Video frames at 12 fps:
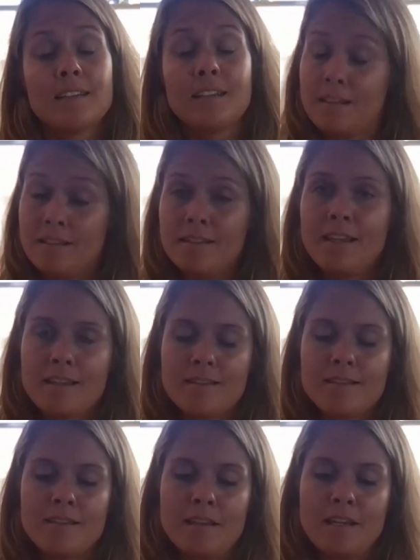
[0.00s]

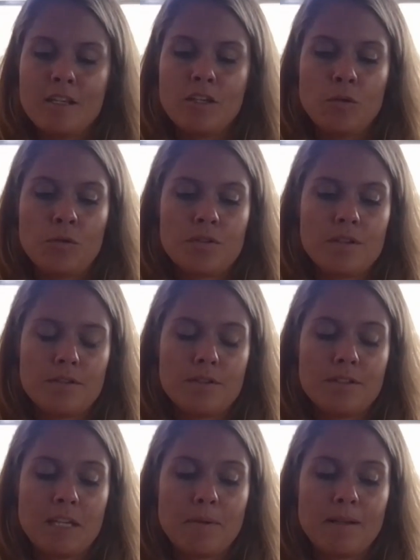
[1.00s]
That's a huge
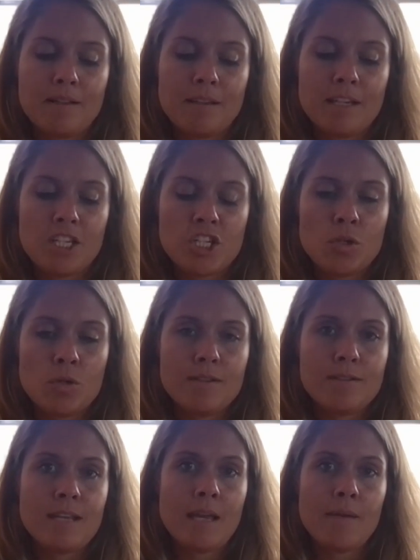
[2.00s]
sustainability issue.
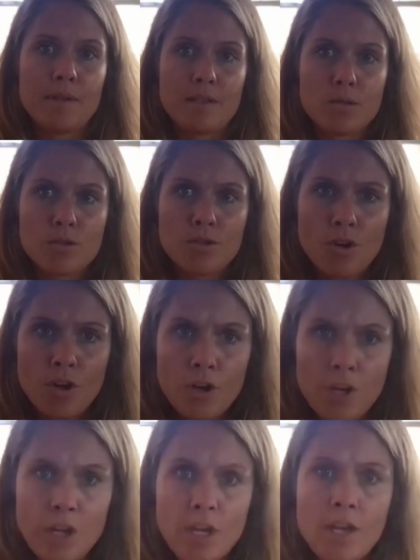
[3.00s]
The same with
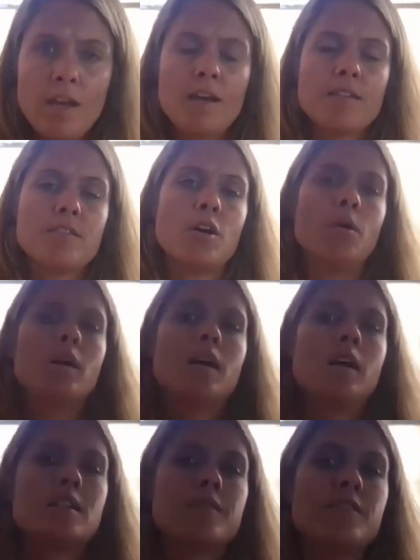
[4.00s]
soy. So
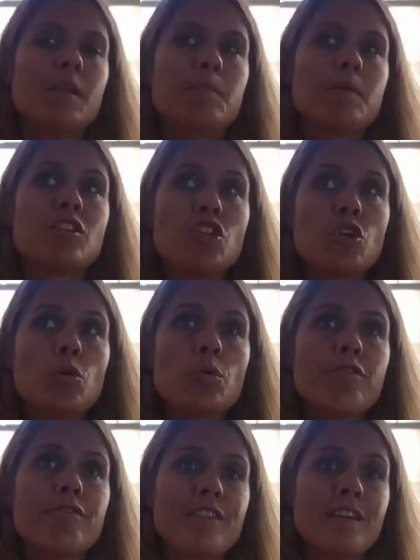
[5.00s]
developing
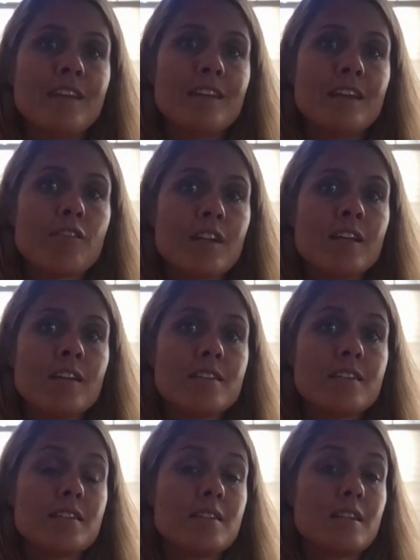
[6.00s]
new feed ingredients
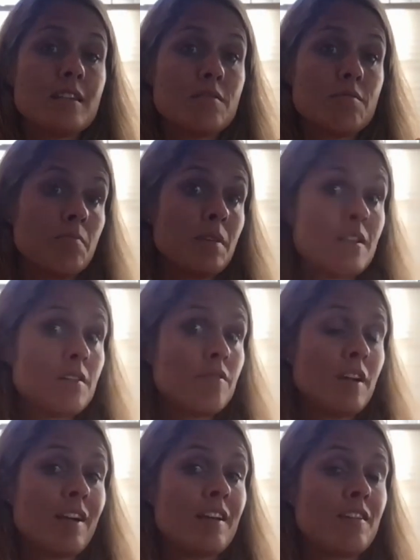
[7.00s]
is a
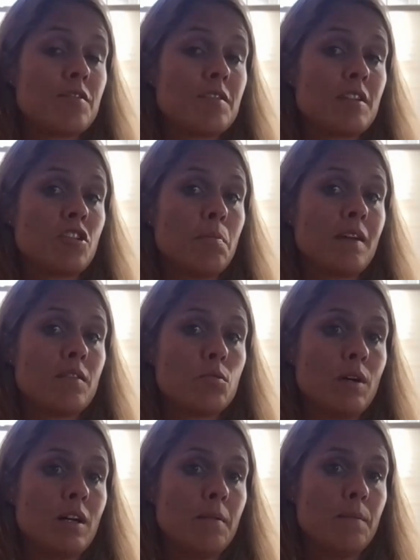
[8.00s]
very interesting topic as
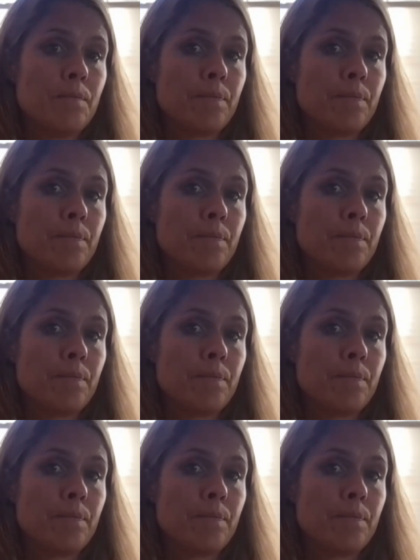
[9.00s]
well.